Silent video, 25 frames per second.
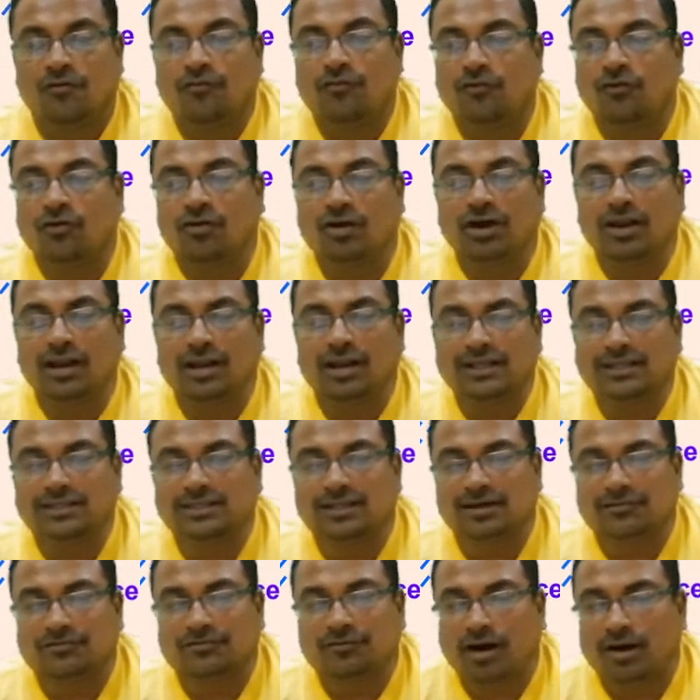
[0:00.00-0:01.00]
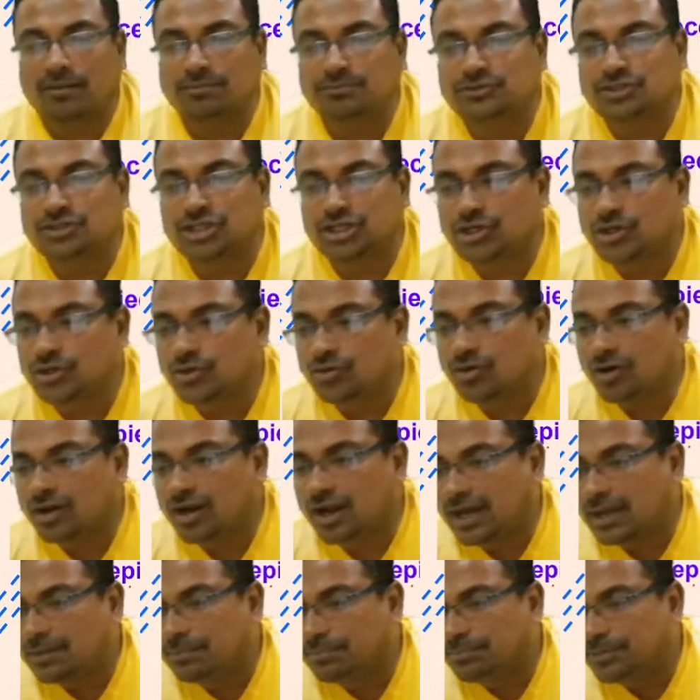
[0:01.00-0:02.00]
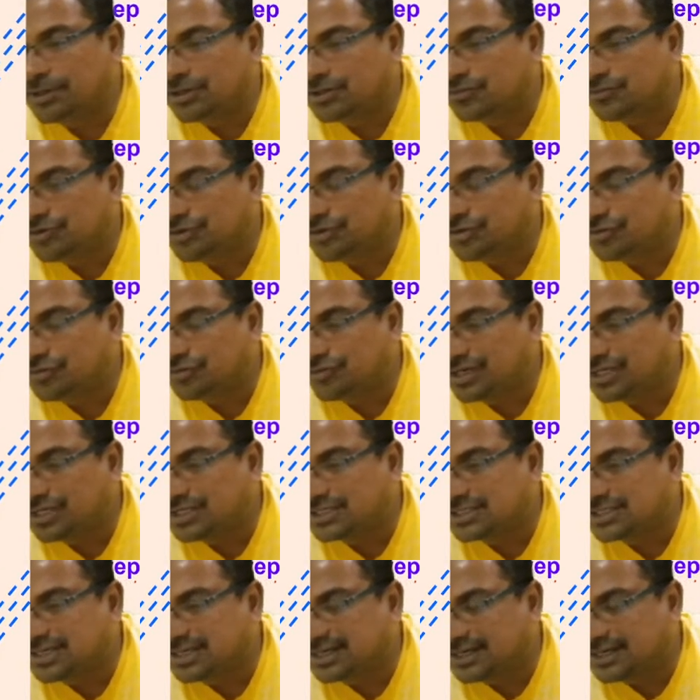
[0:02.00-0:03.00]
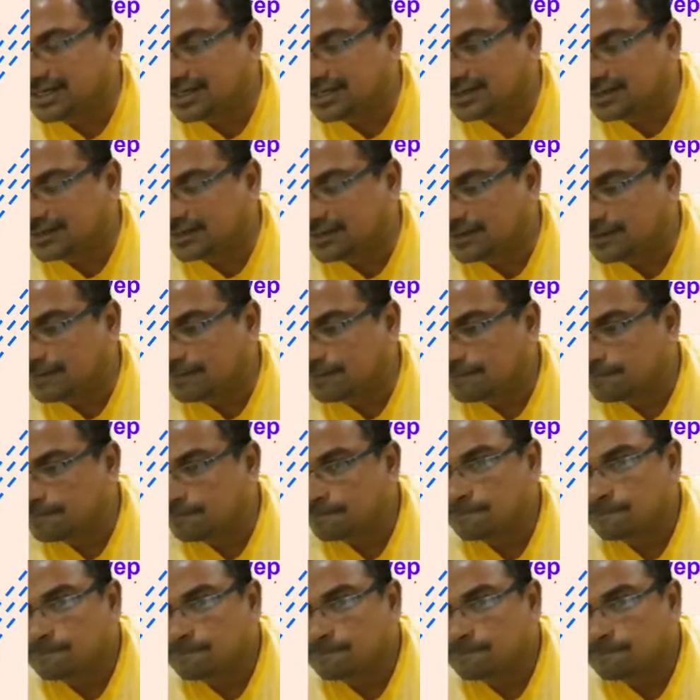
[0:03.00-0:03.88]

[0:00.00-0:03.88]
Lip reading: Focal length of objective or eyepiece, which one is greater?